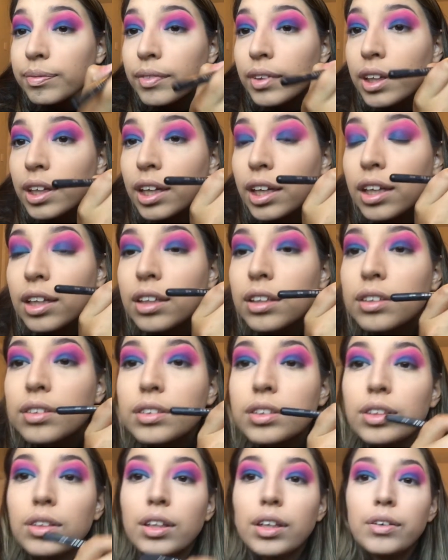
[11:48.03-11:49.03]
Okay,
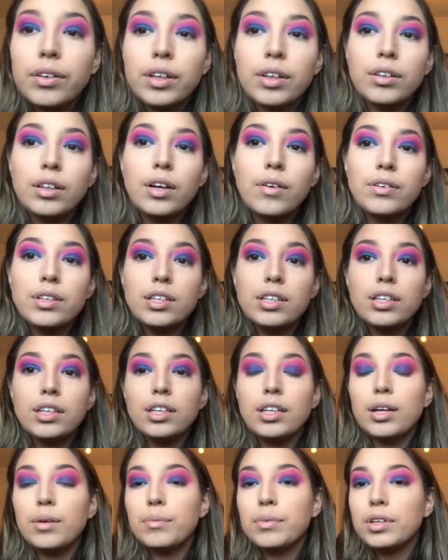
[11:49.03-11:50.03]
so there we go. That one didn't need
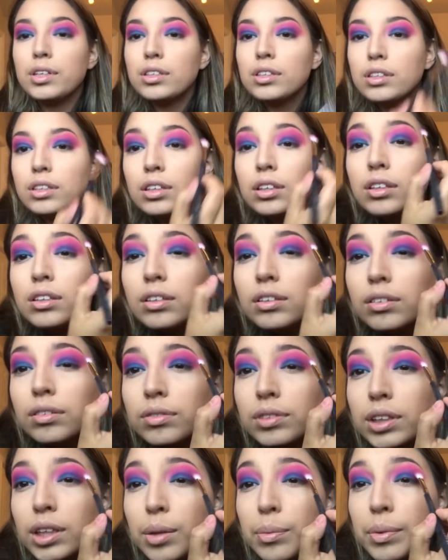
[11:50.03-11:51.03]
that much.
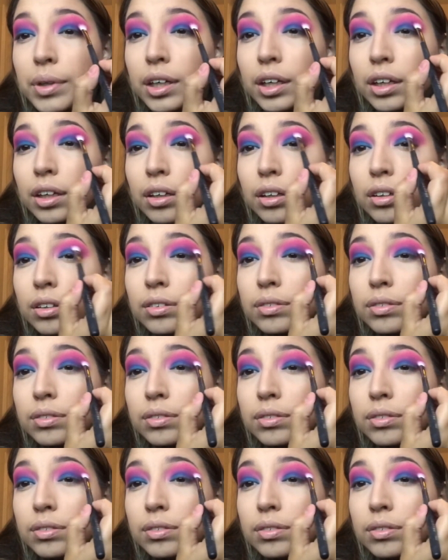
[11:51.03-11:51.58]
What's happening here?